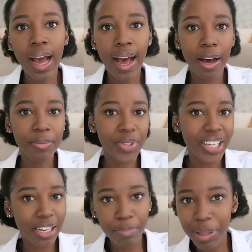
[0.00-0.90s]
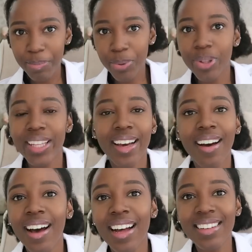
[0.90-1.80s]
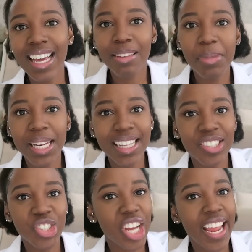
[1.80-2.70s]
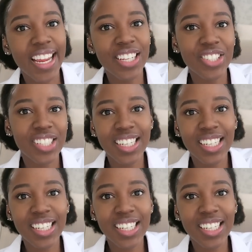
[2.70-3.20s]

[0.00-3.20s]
Um, you get a pimple here, neck minutes changed,